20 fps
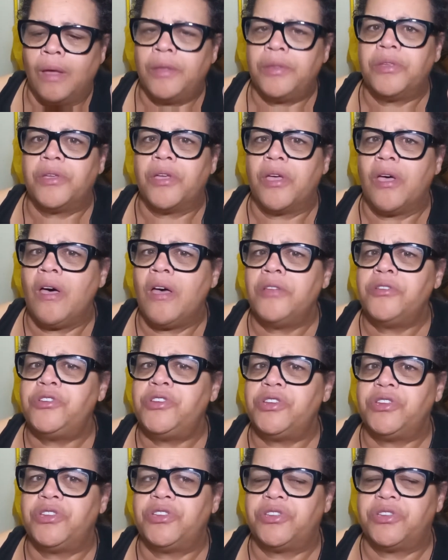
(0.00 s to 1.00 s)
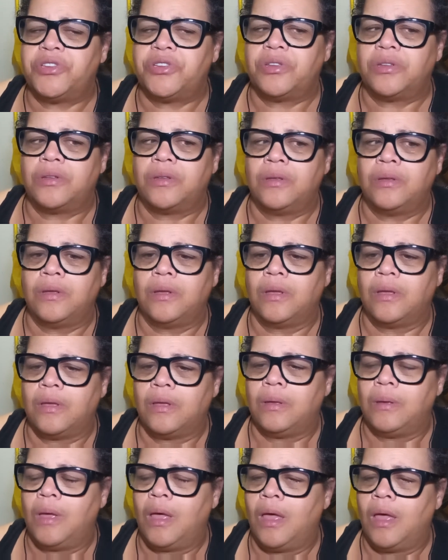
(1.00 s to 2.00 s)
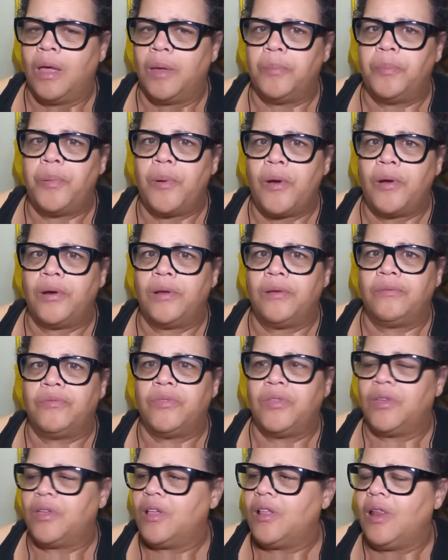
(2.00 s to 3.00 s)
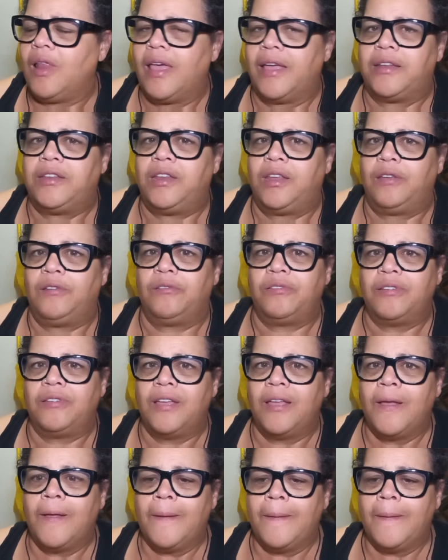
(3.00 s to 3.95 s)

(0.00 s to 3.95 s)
unconscious part of the collective